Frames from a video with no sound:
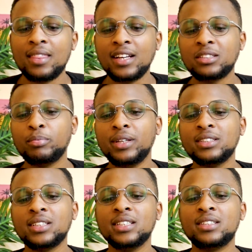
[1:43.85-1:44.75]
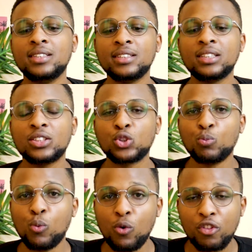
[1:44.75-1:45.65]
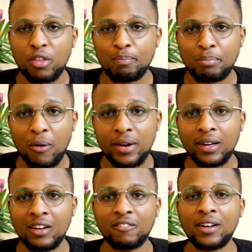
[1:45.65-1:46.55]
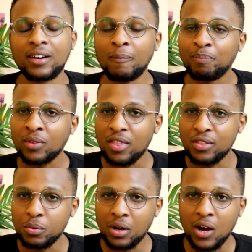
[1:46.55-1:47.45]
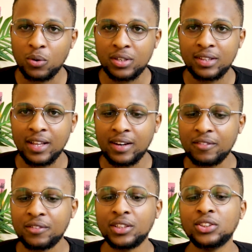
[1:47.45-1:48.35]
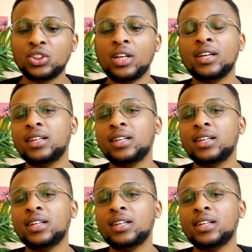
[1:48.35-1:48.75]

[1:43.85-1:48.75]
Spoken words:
That means it needs smooth power delivery throughout the rev range.